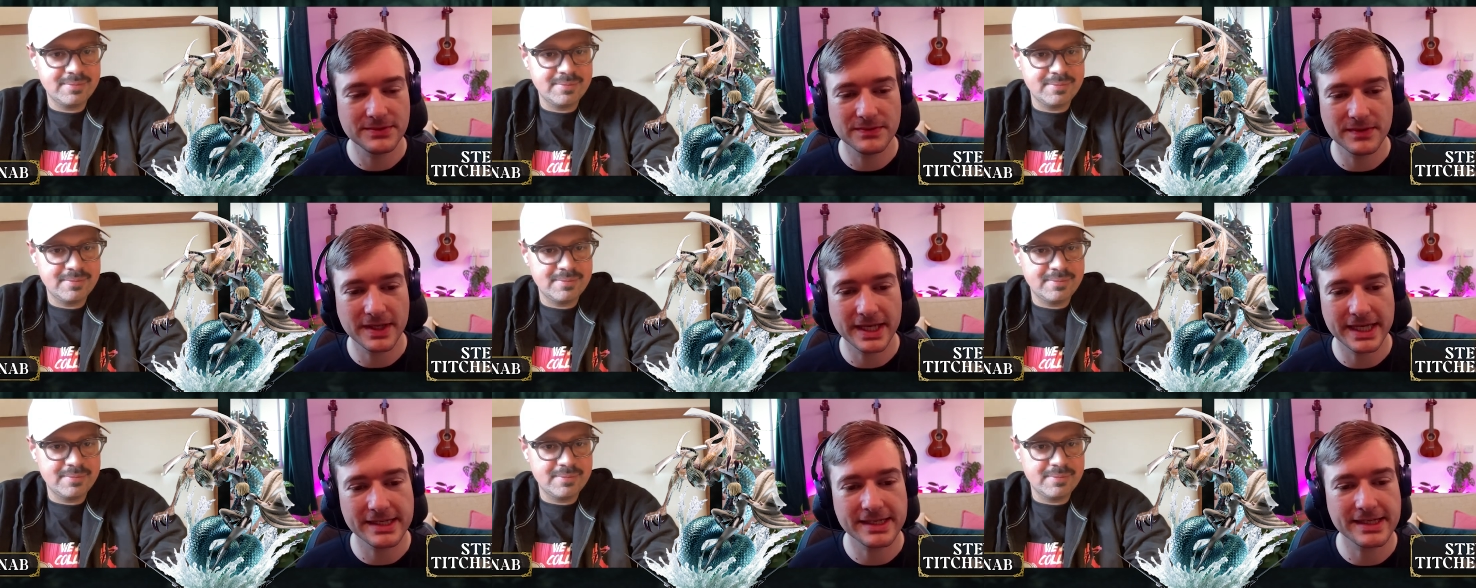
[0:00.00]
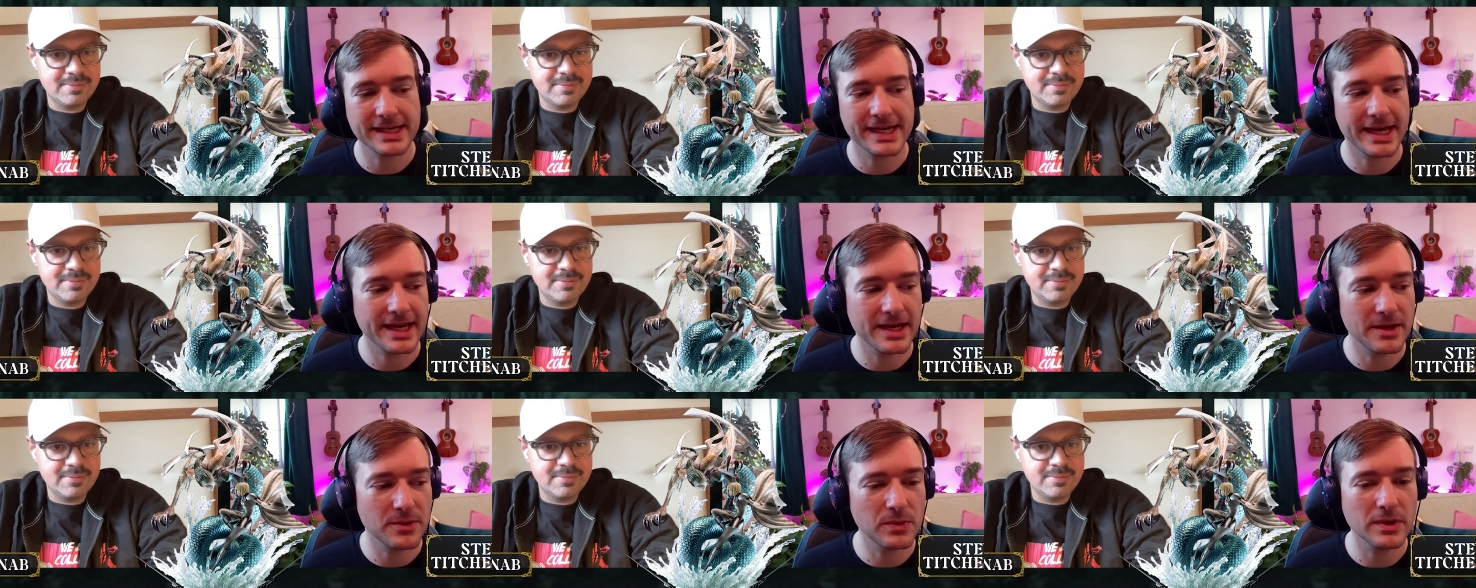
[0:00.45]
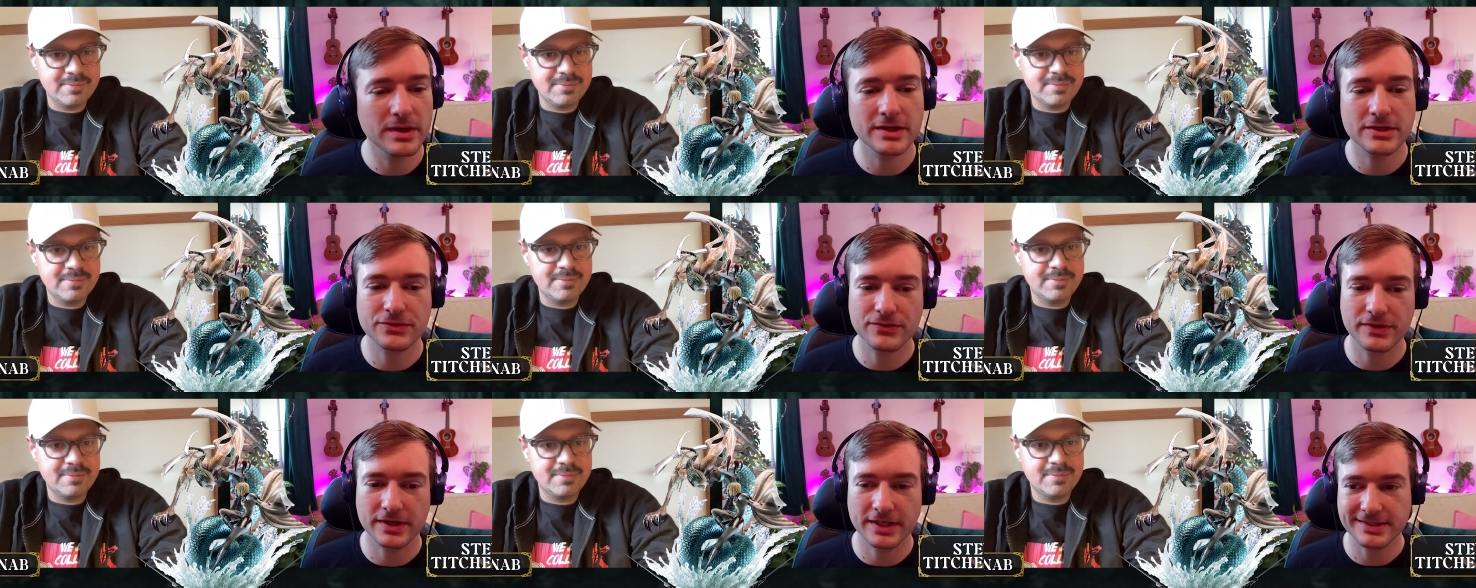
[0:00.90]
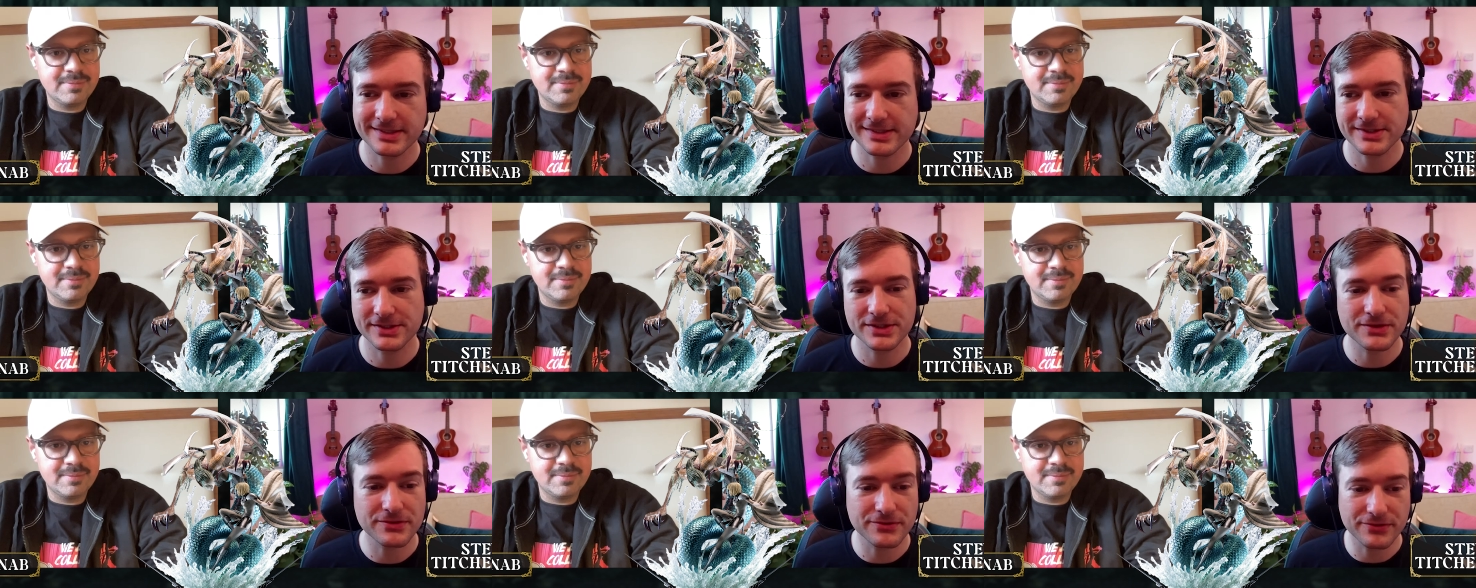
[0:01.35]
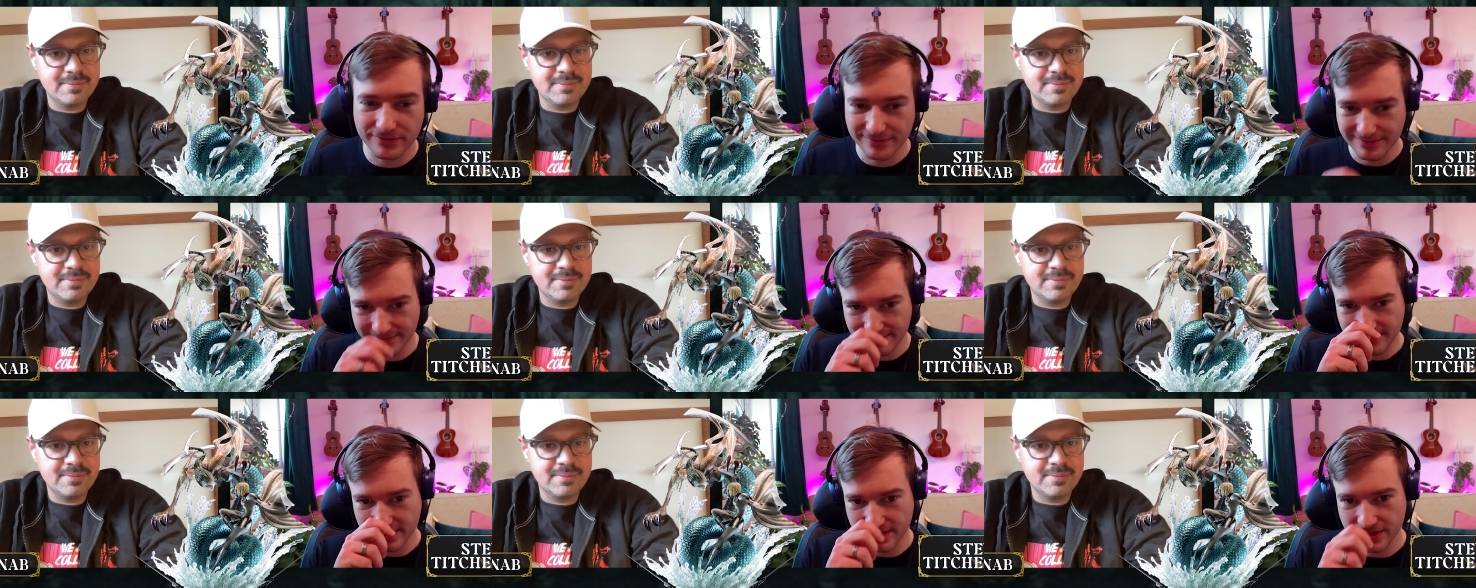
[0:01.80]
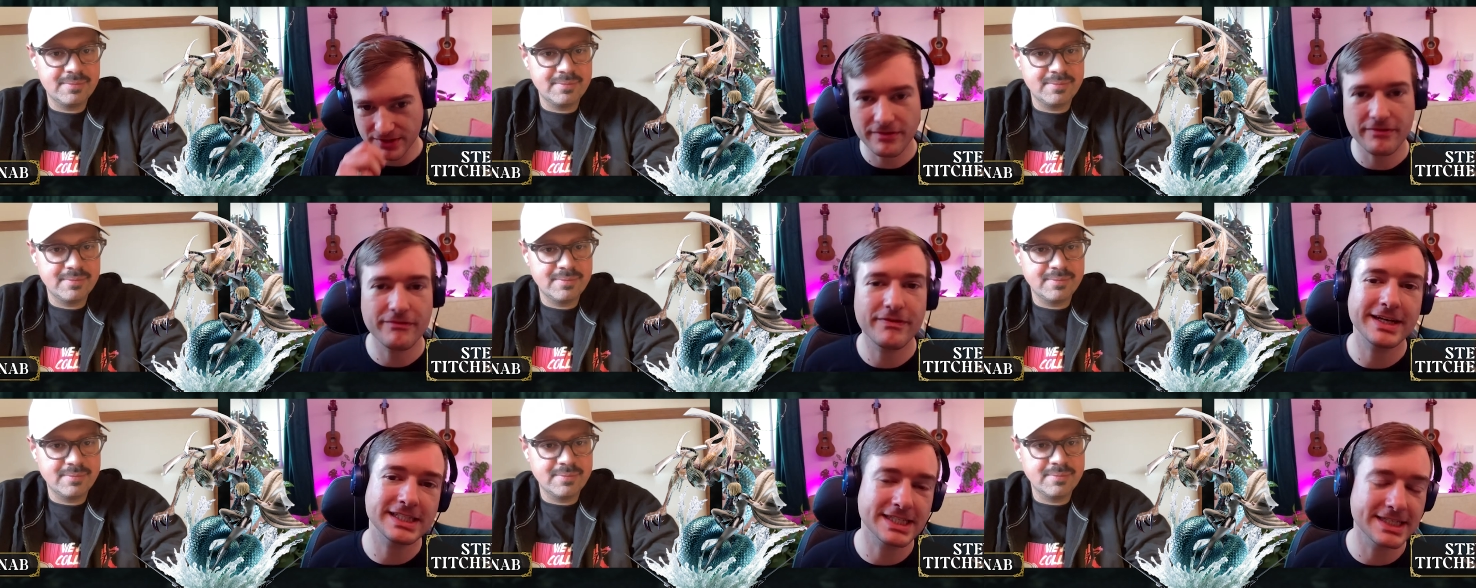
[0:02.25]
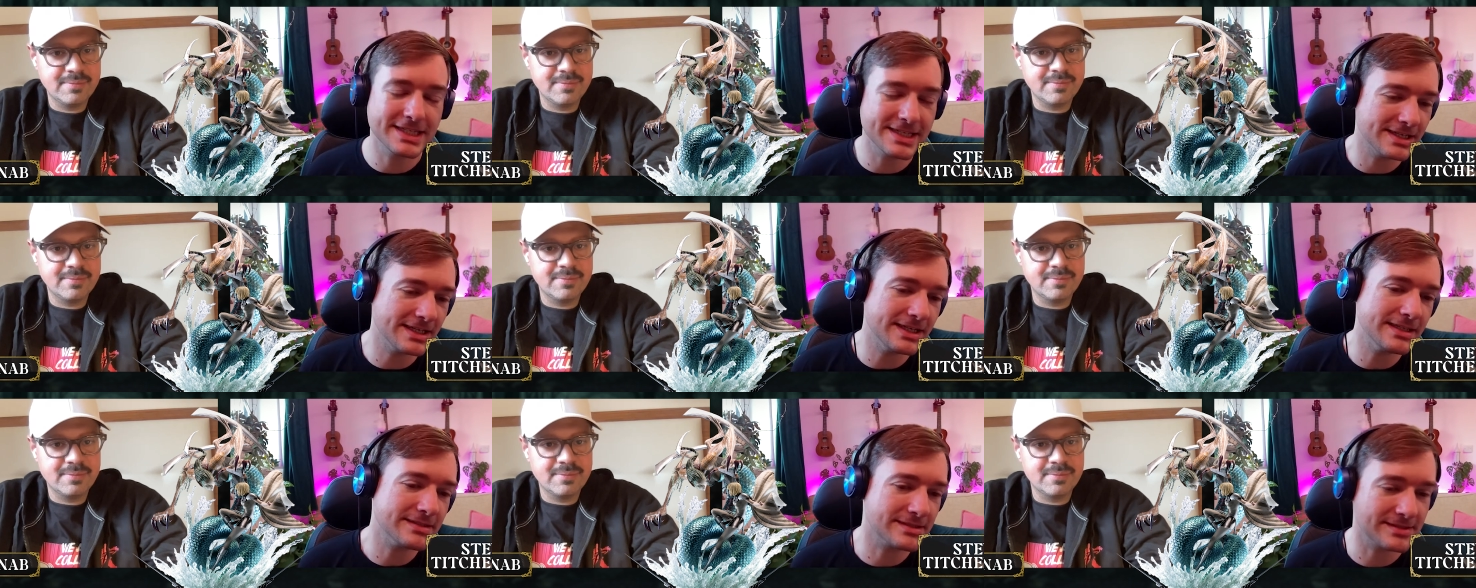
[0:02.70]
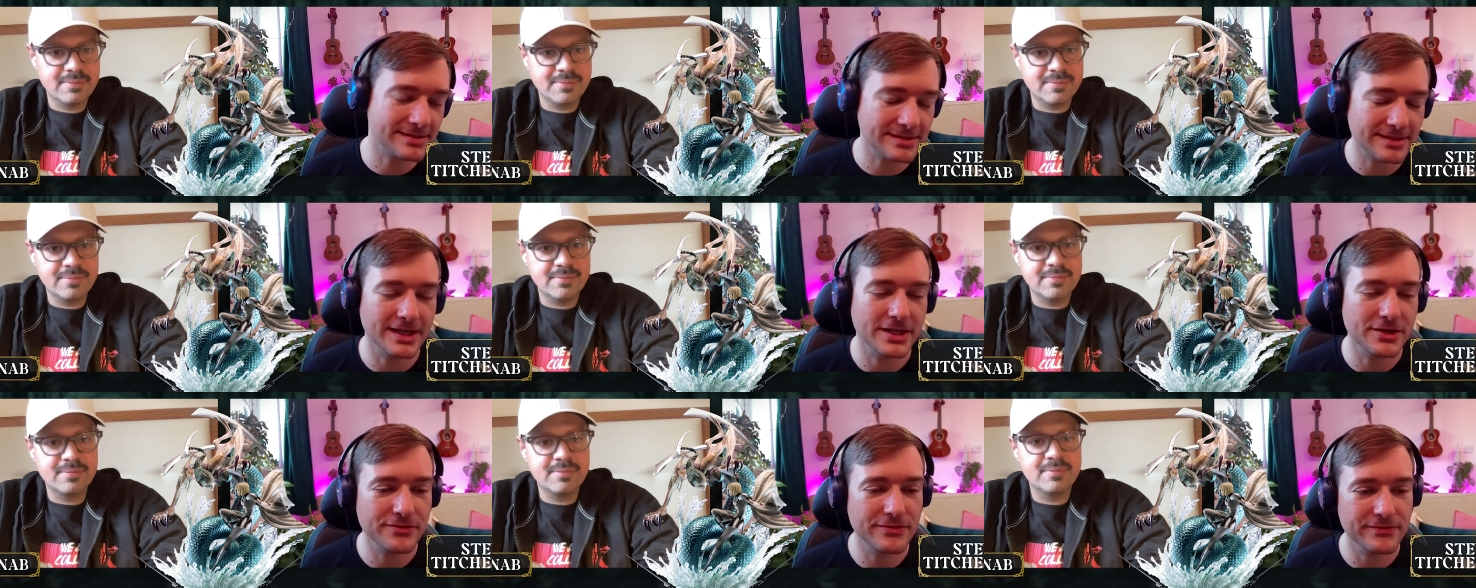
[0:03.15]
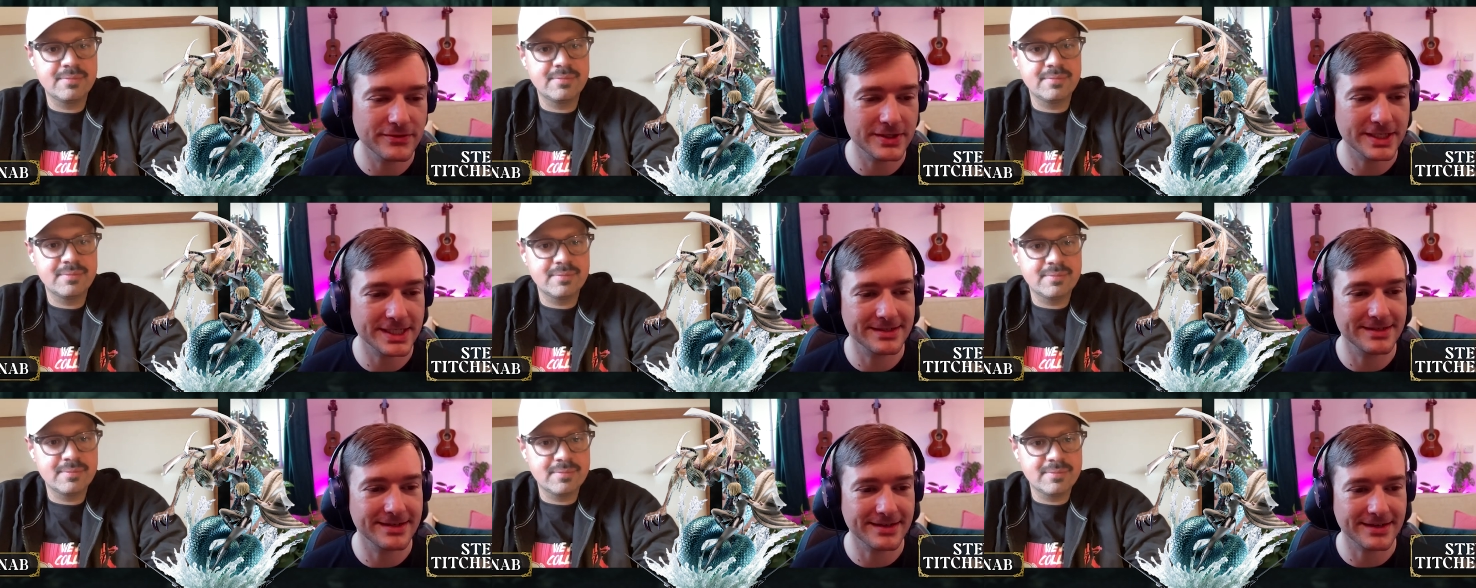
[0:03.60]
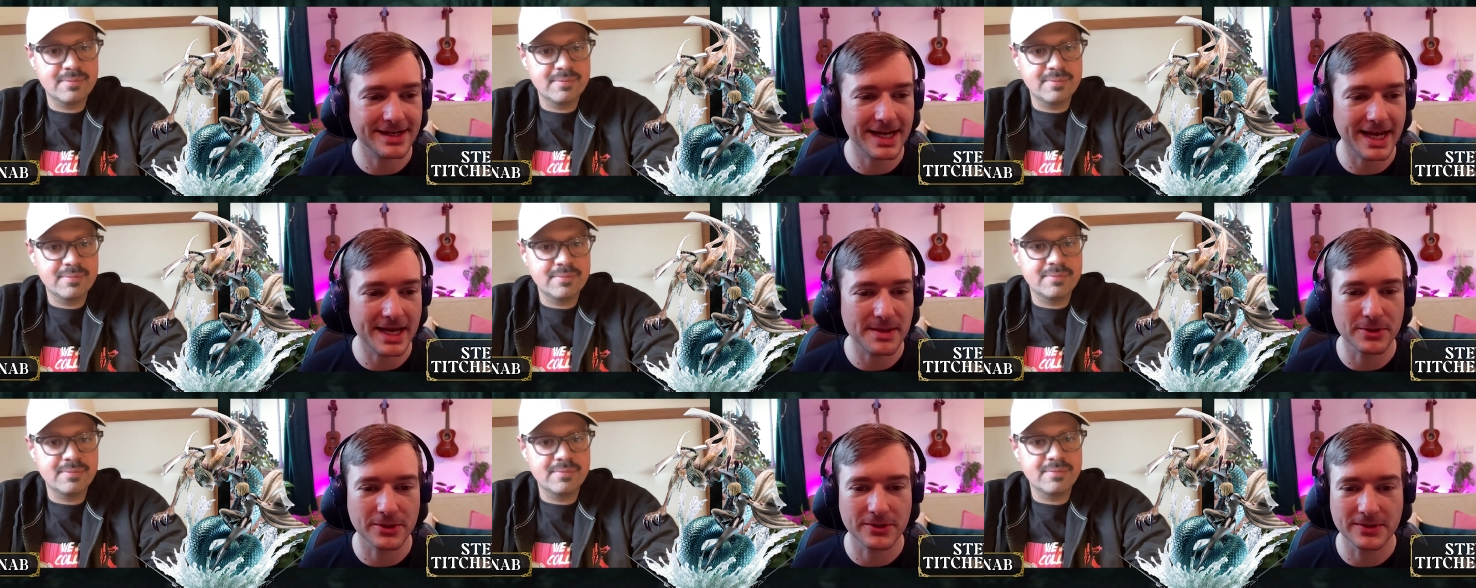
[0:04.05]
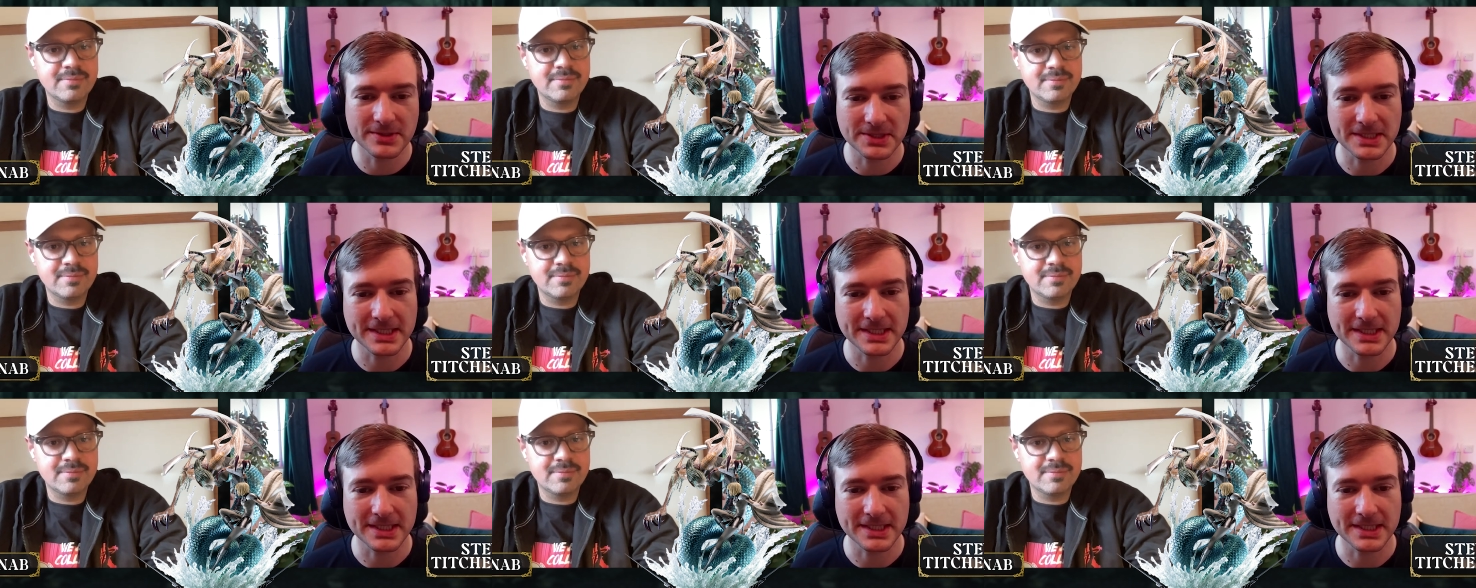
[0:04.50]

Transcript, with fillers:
Speaker 1: it it works for us because you've you've invested in us and you've invested in our claymore.